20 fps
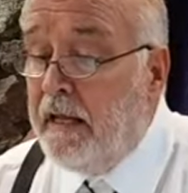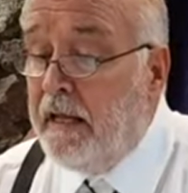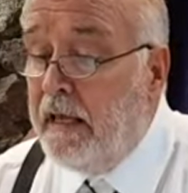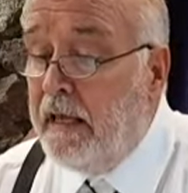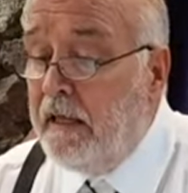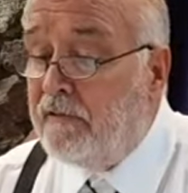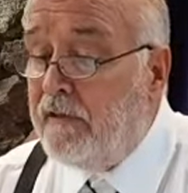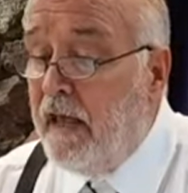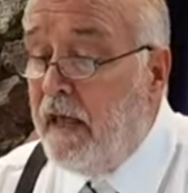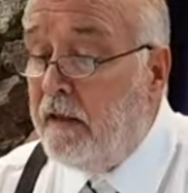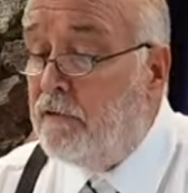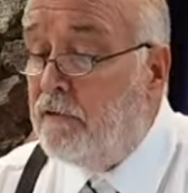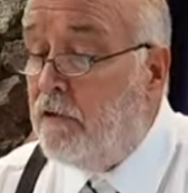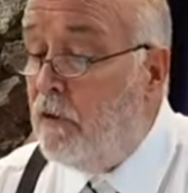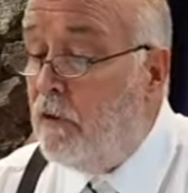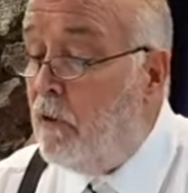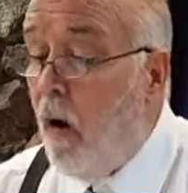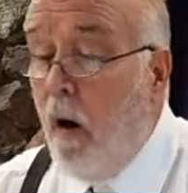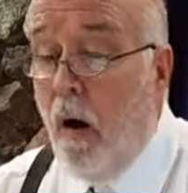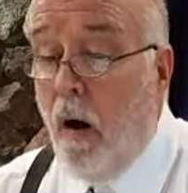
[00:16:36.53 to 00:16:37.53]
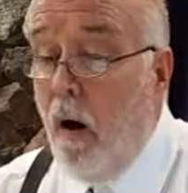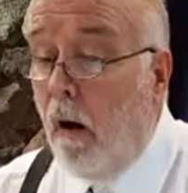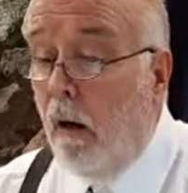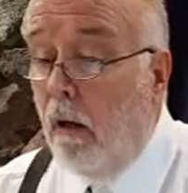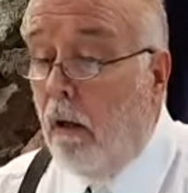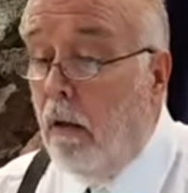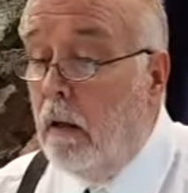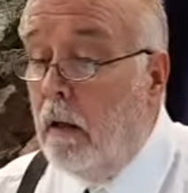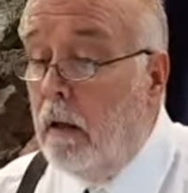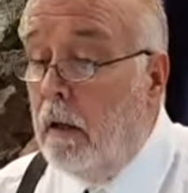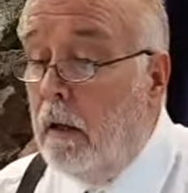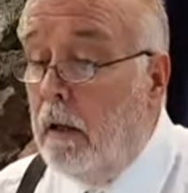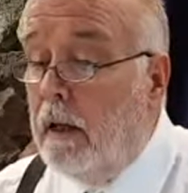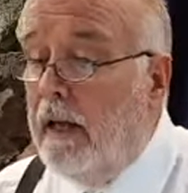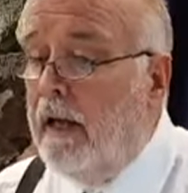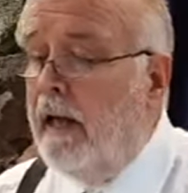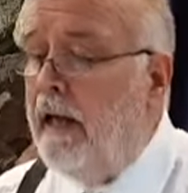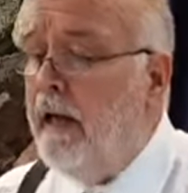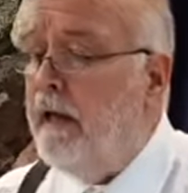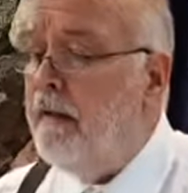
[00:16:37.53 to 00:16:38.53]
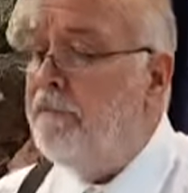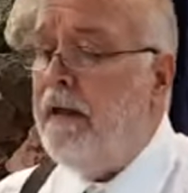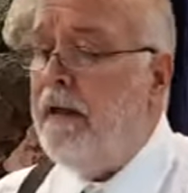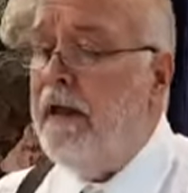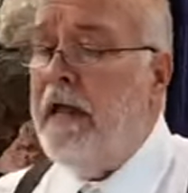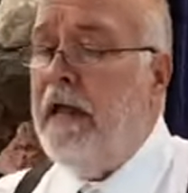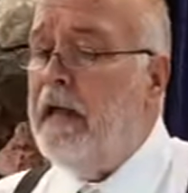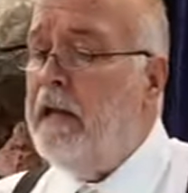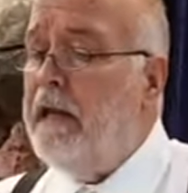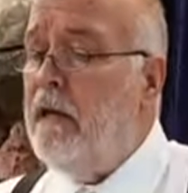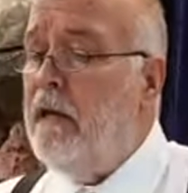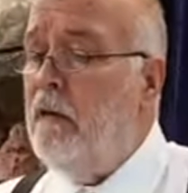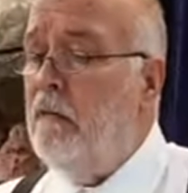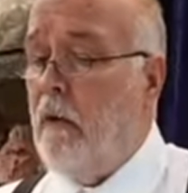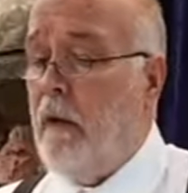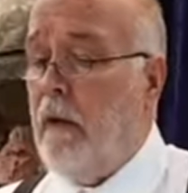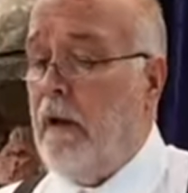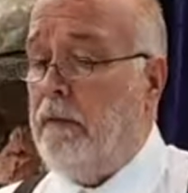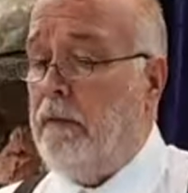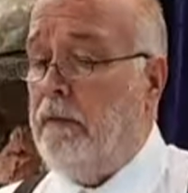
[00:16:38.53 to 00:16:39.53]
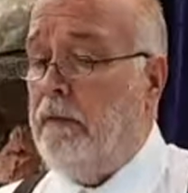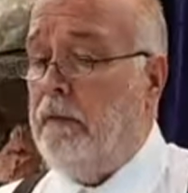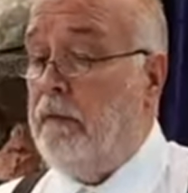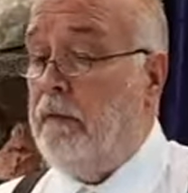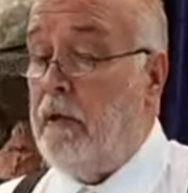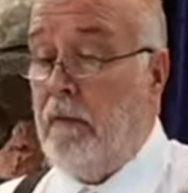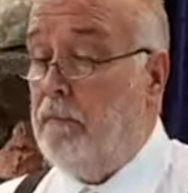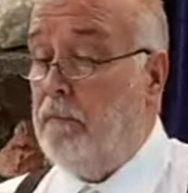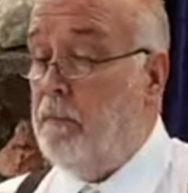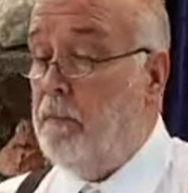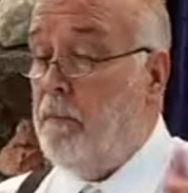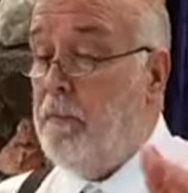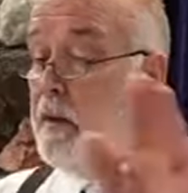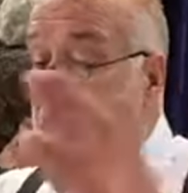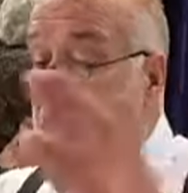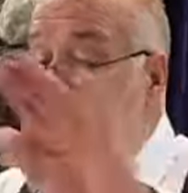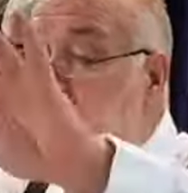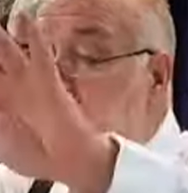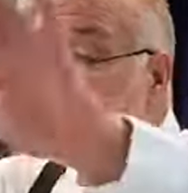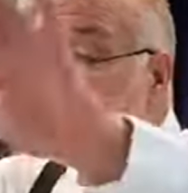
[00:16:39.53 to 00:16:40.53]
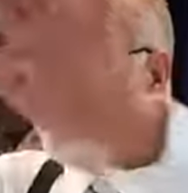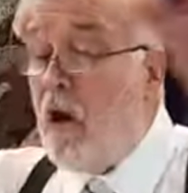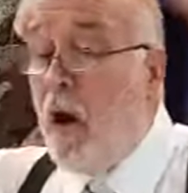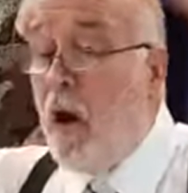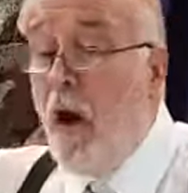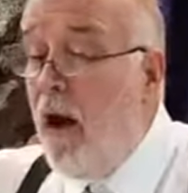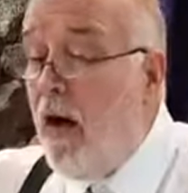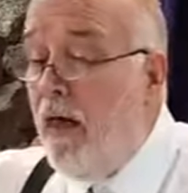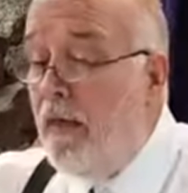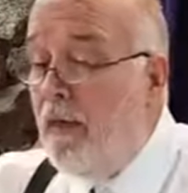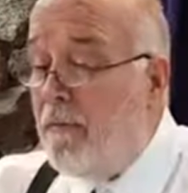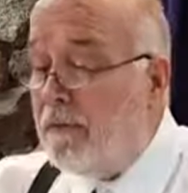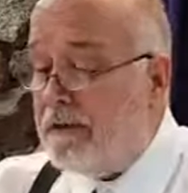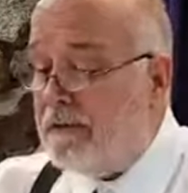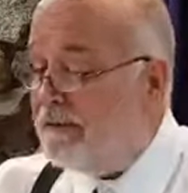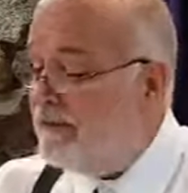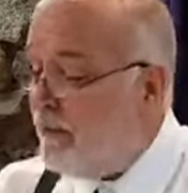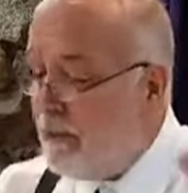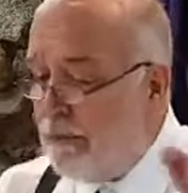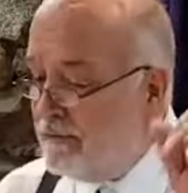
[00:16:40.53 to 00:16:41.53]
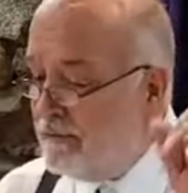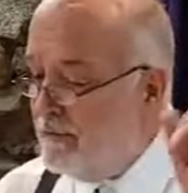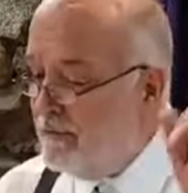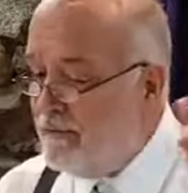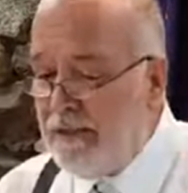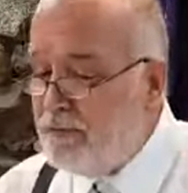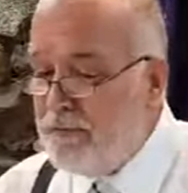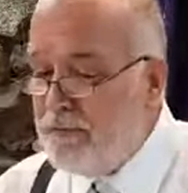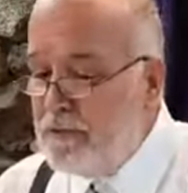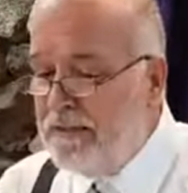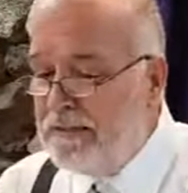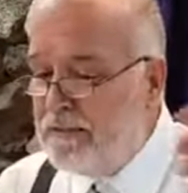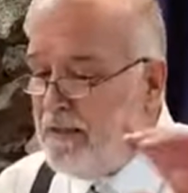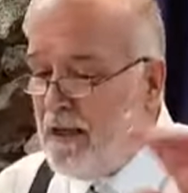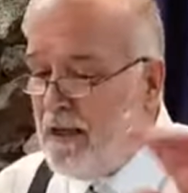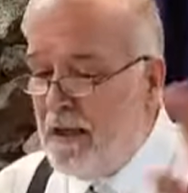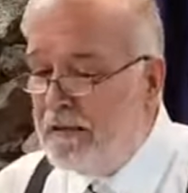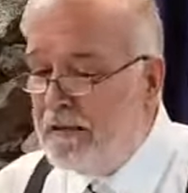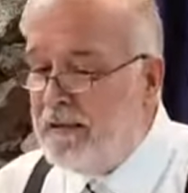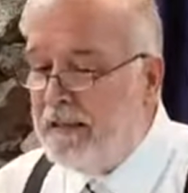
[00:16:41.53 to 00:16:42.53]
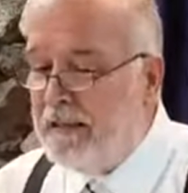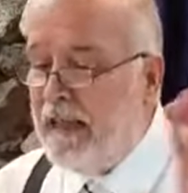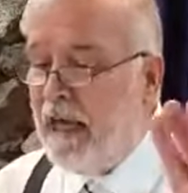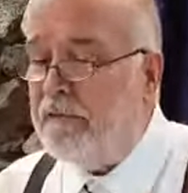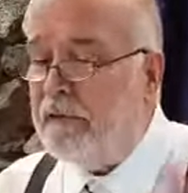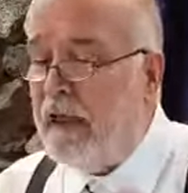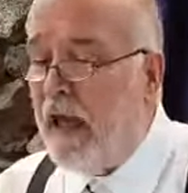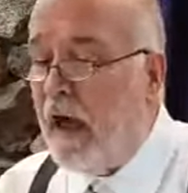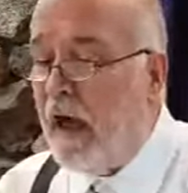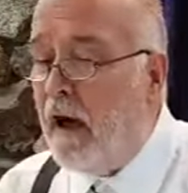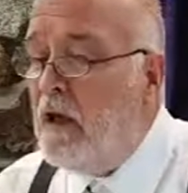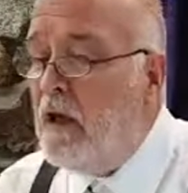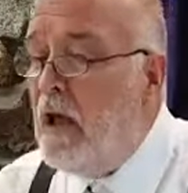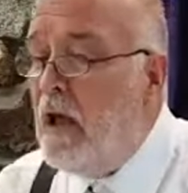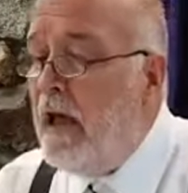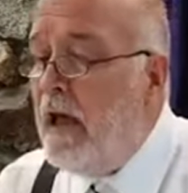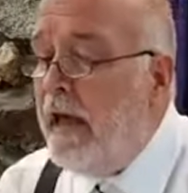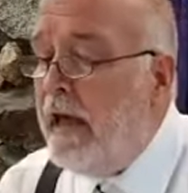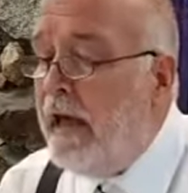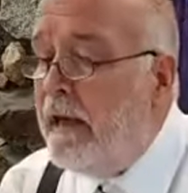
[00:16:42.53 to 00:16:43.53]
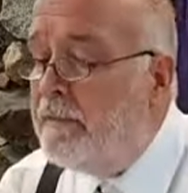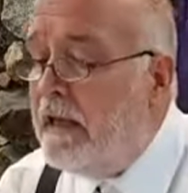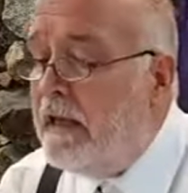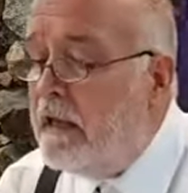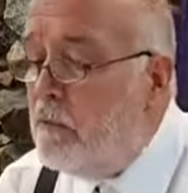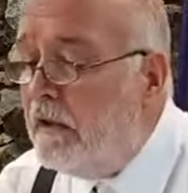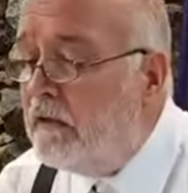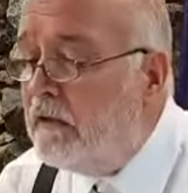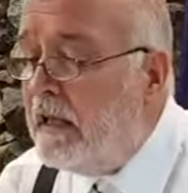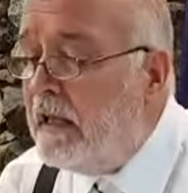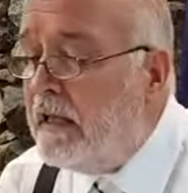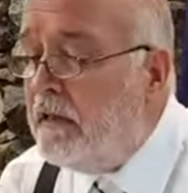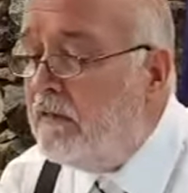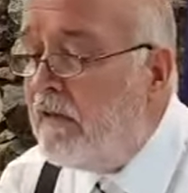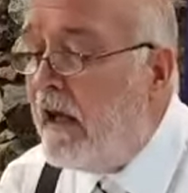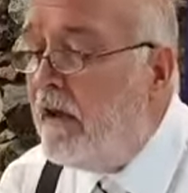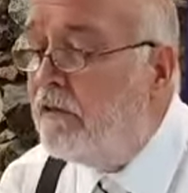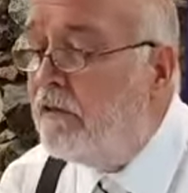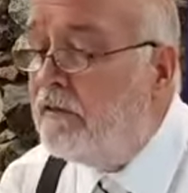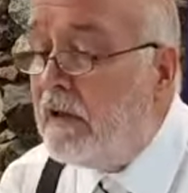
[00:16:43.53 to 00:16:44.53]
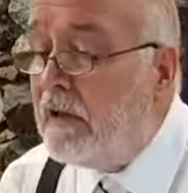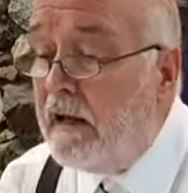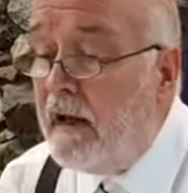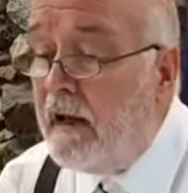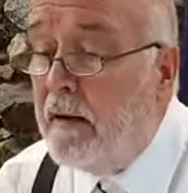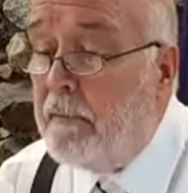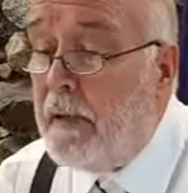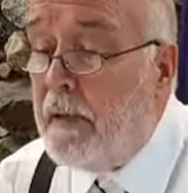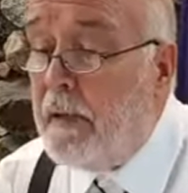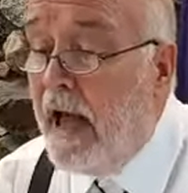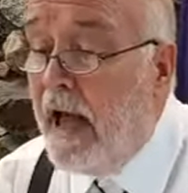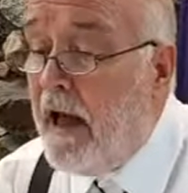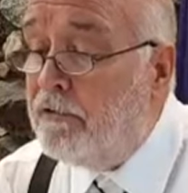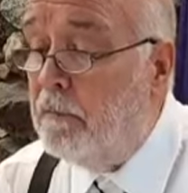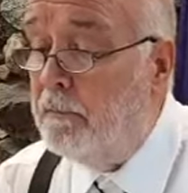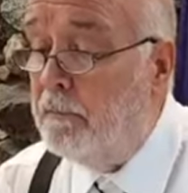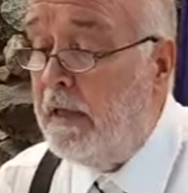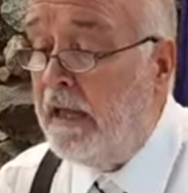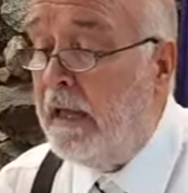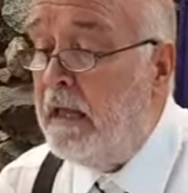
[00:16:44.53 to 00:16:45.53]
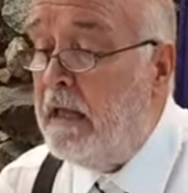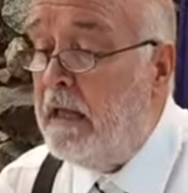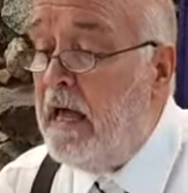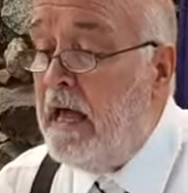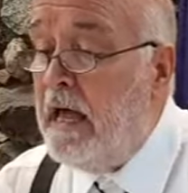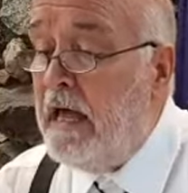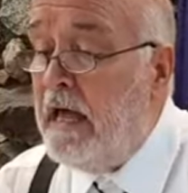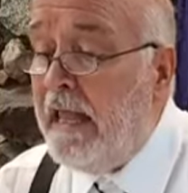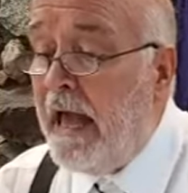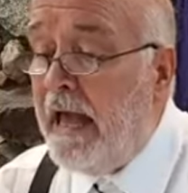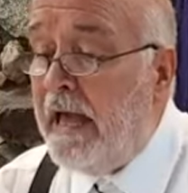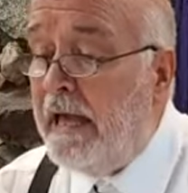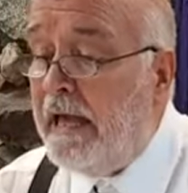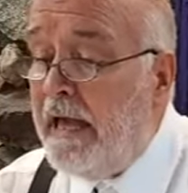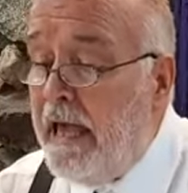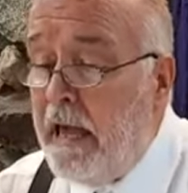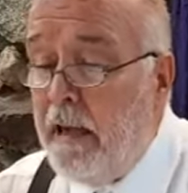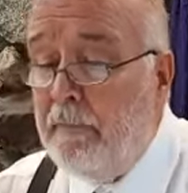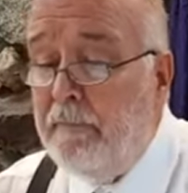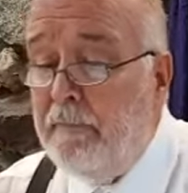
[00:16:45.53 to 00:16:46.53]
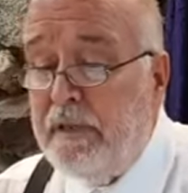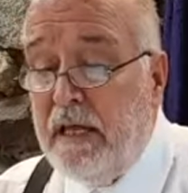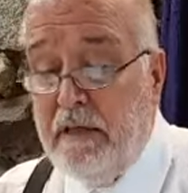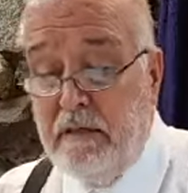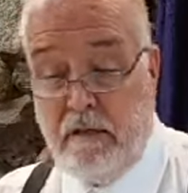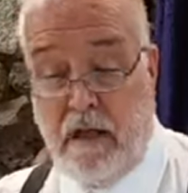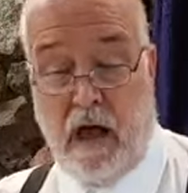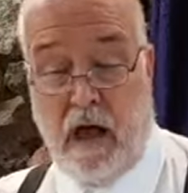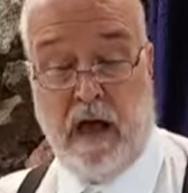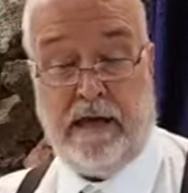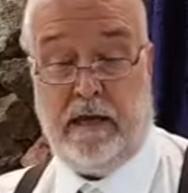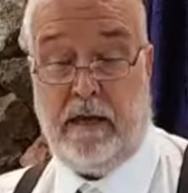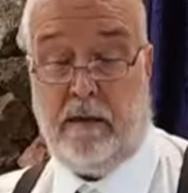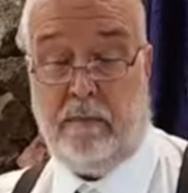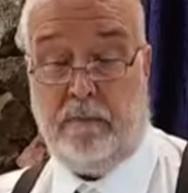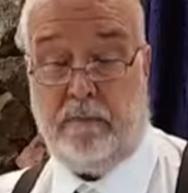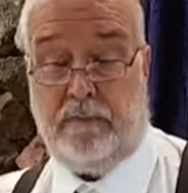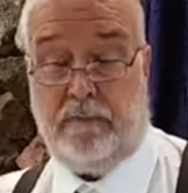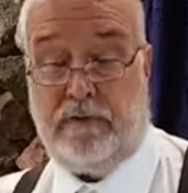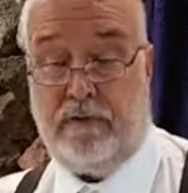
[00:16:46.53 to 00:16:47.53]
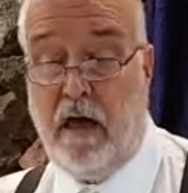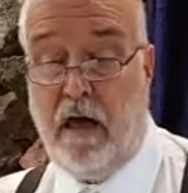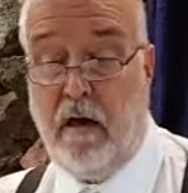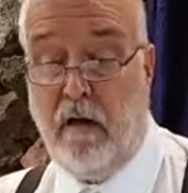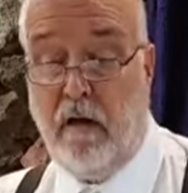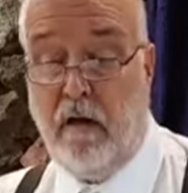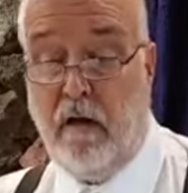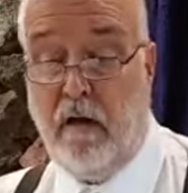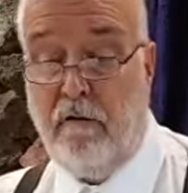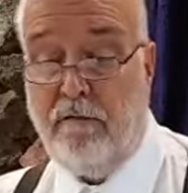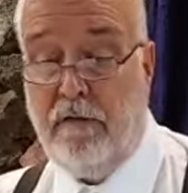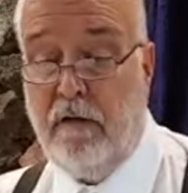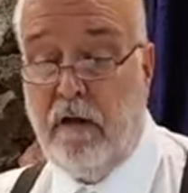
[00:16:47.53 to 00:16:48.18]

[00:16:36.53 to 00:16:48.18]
Then he said to all, if anyone, remember, he said it to all of us, so there's none left out. If anyone desires to come after me, let him deny himself.